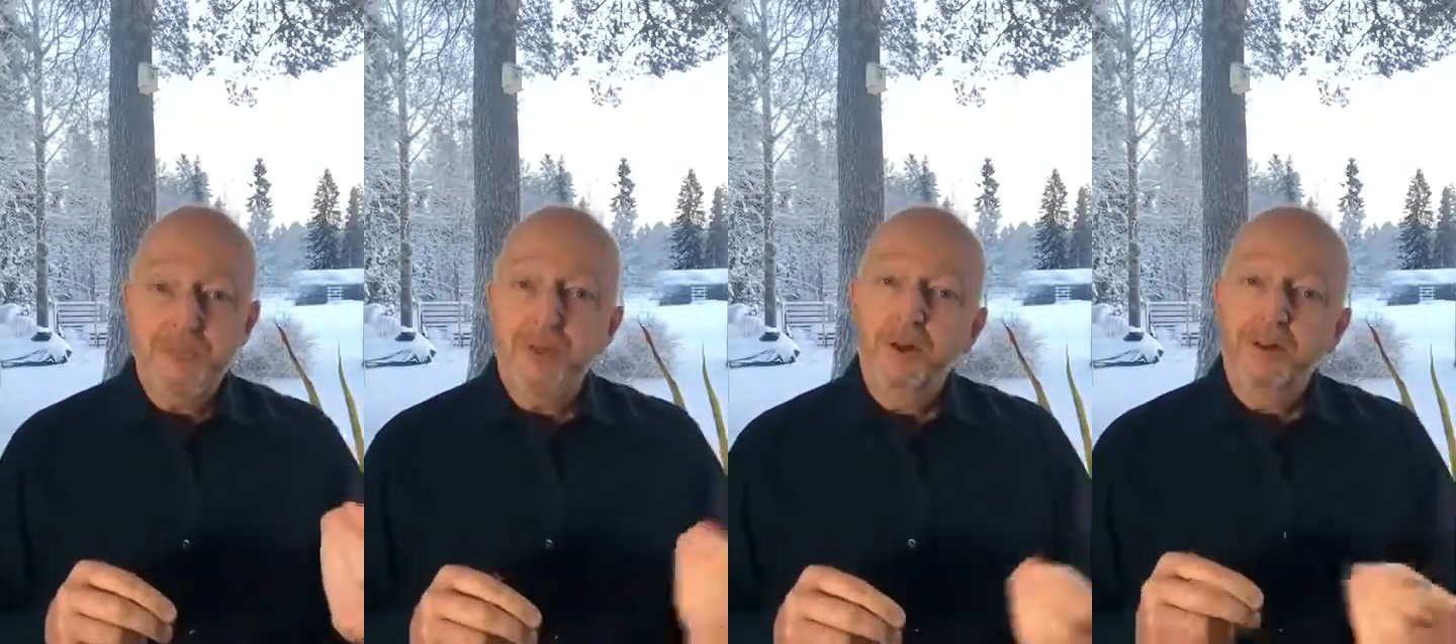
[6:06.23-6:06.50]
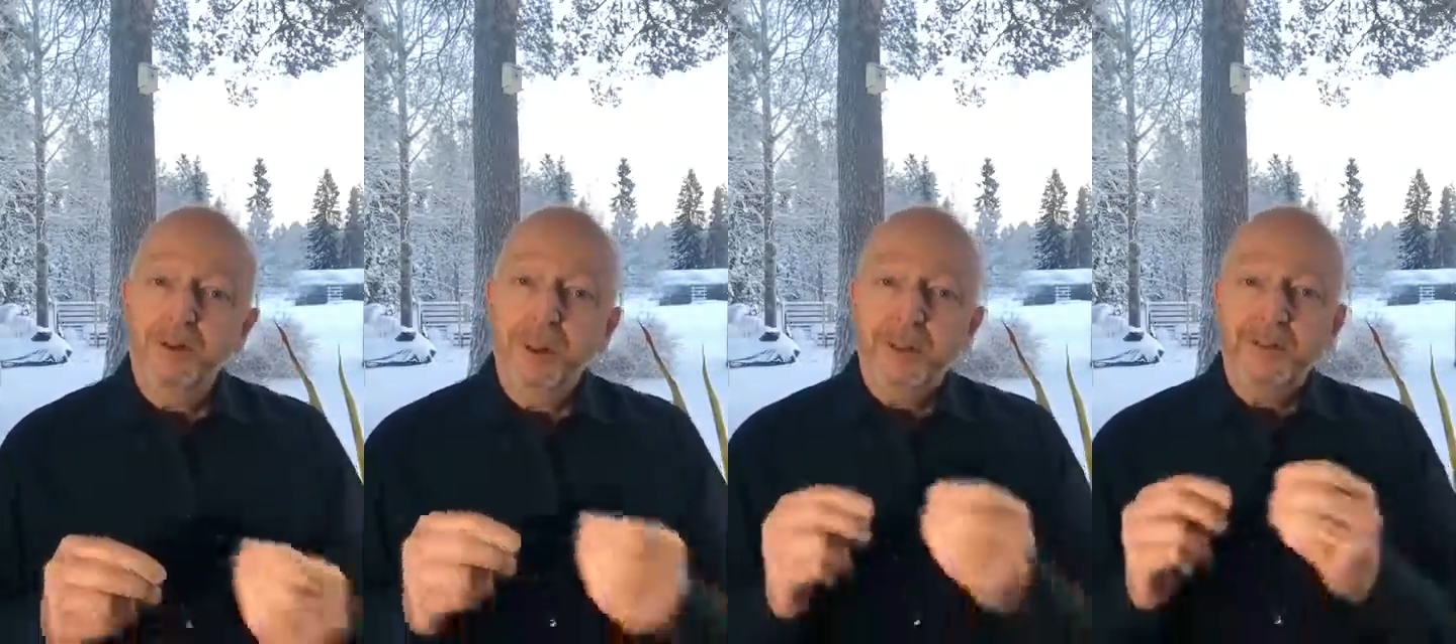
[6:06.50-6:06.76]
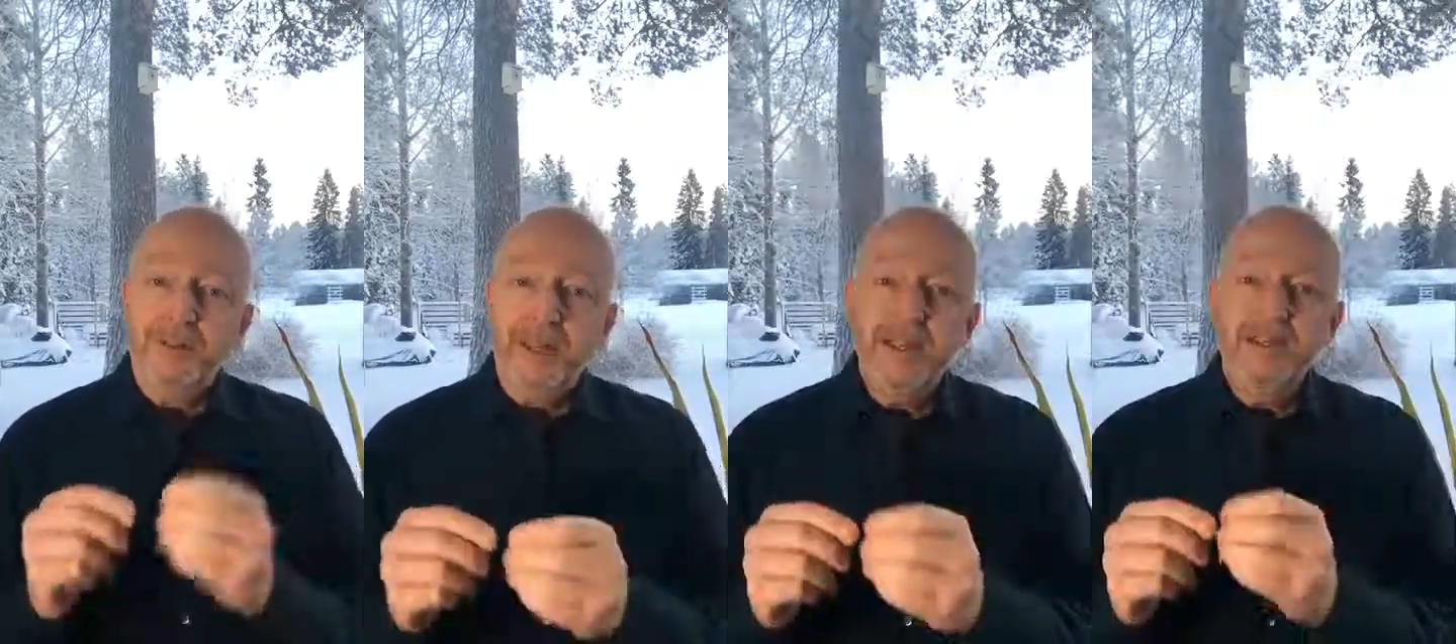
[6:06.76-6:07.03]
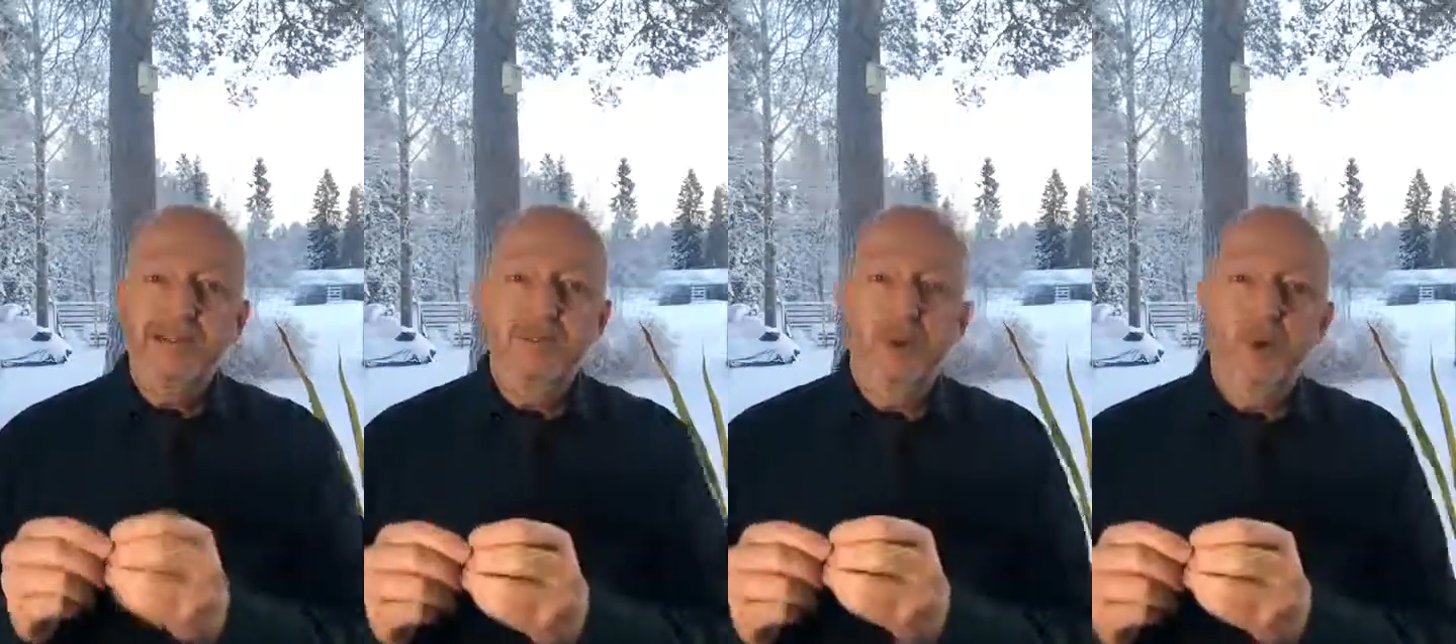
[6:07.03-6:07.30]
because
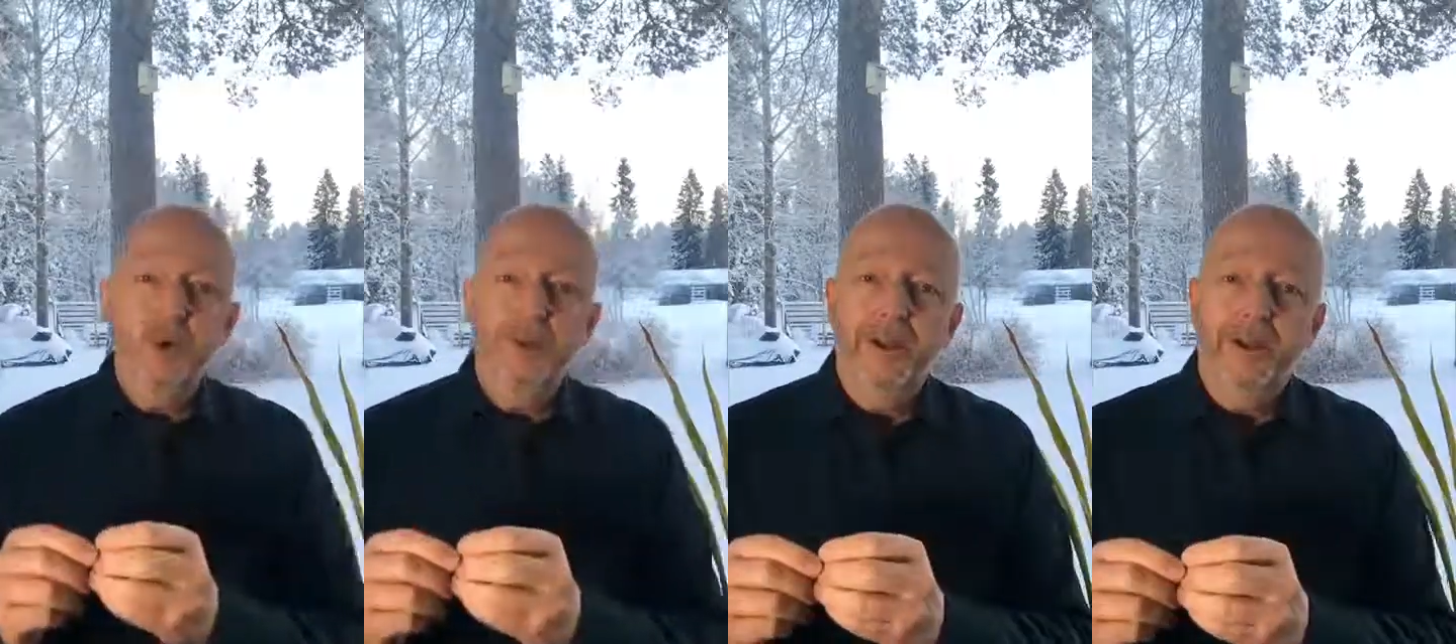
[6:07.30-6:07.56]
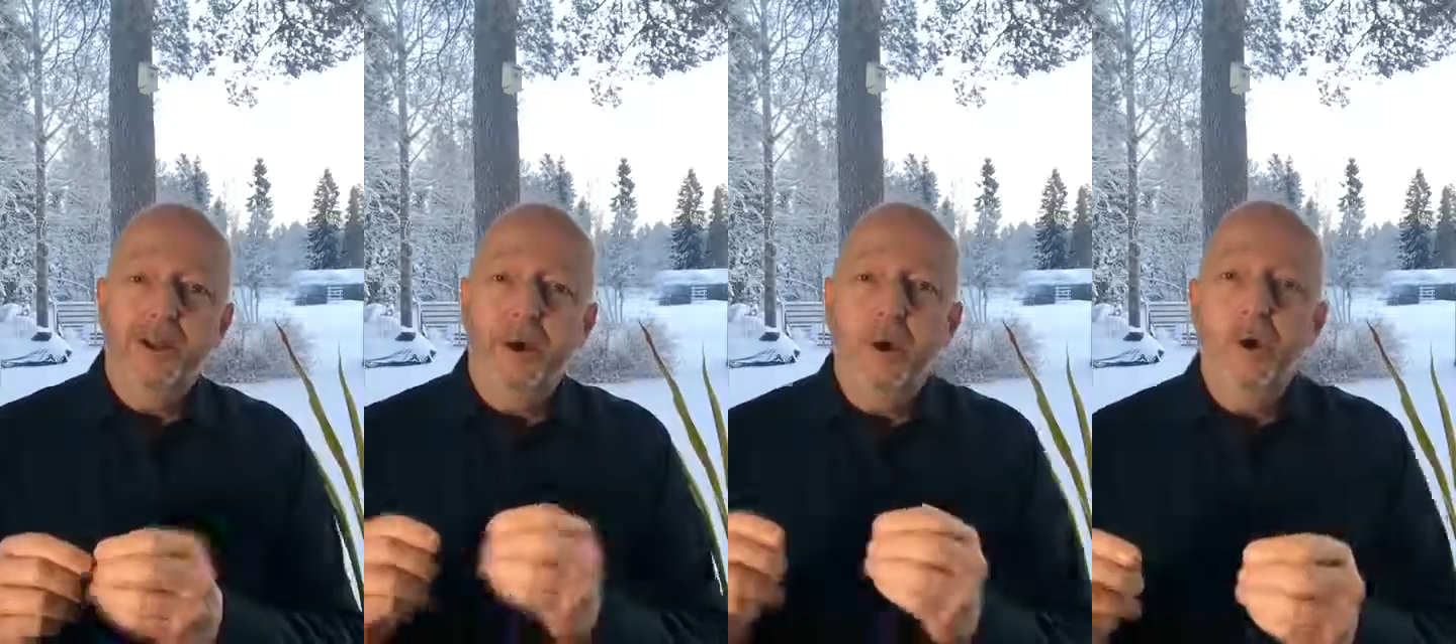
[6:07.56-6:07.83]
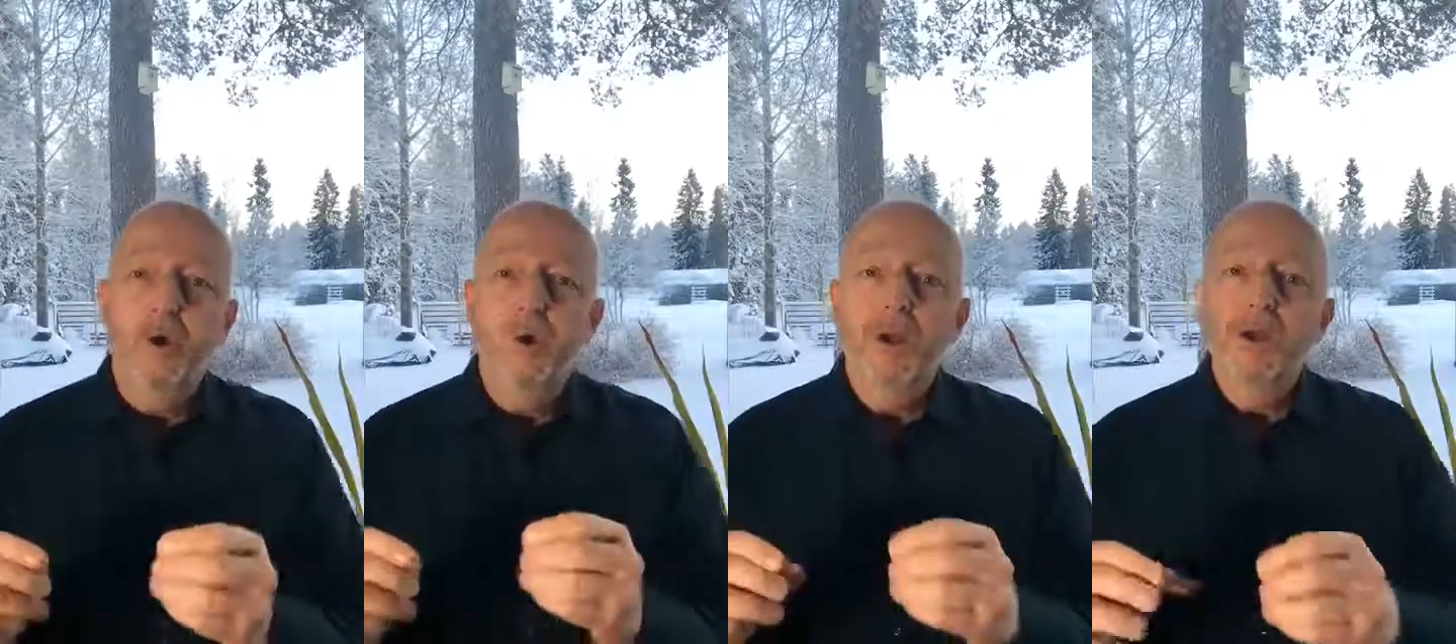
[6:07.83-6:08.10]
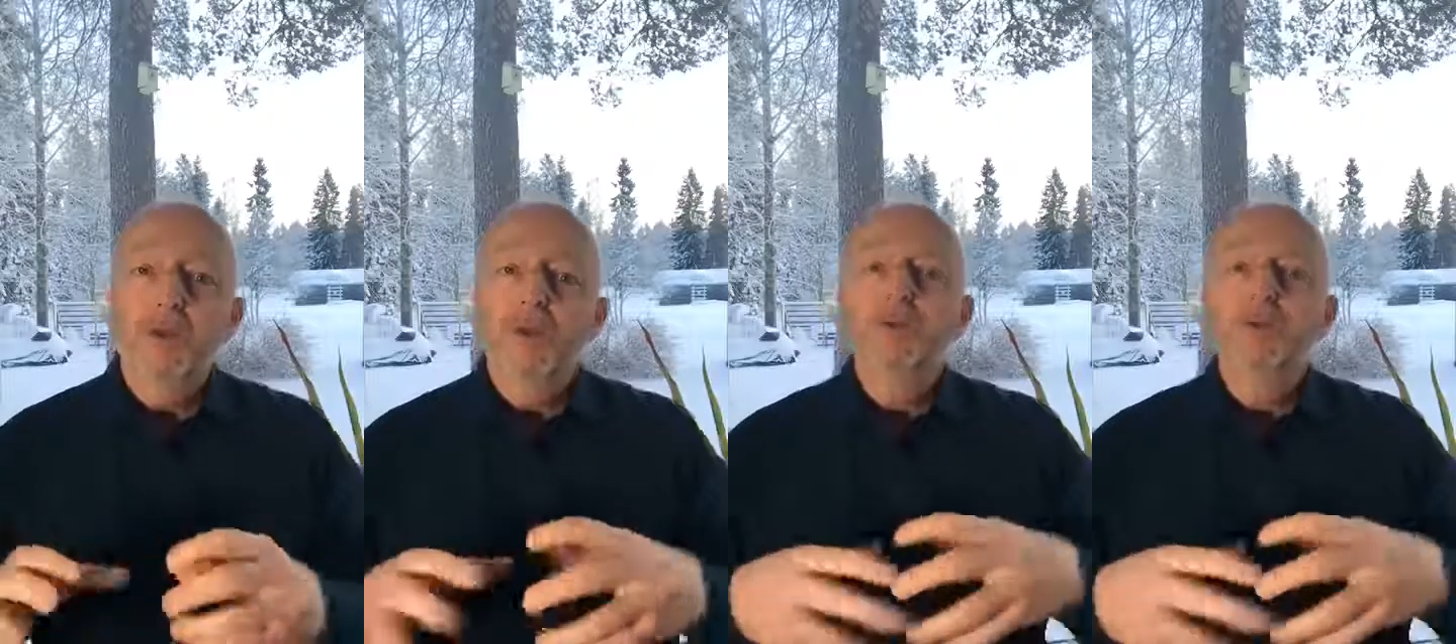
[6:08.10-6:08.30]
they saw that, oh,